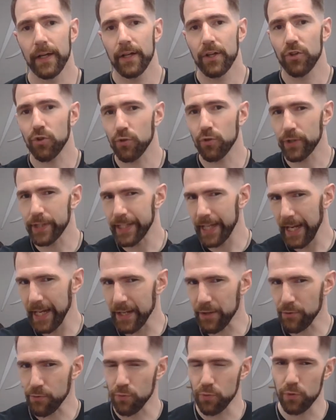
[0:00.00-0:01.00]

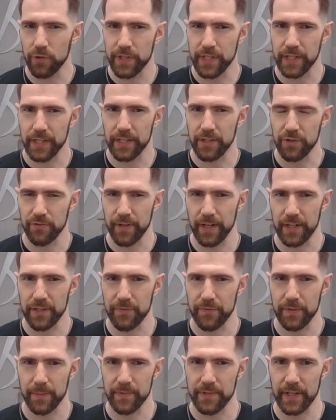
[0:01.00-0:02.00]
create rules and constraints
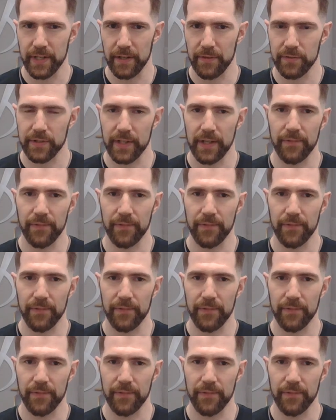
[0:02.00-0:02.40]
for themselves